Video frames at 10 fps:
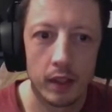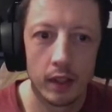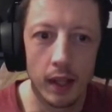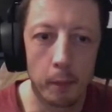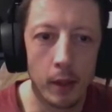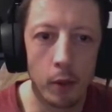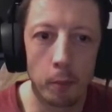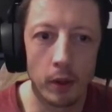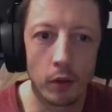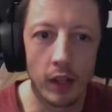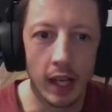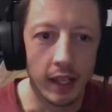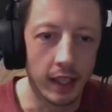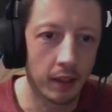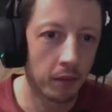That might not be a good
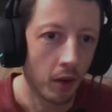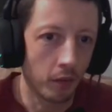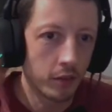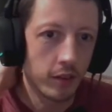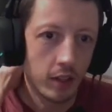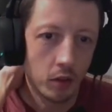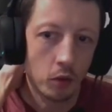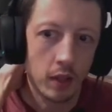idea. Obviously you could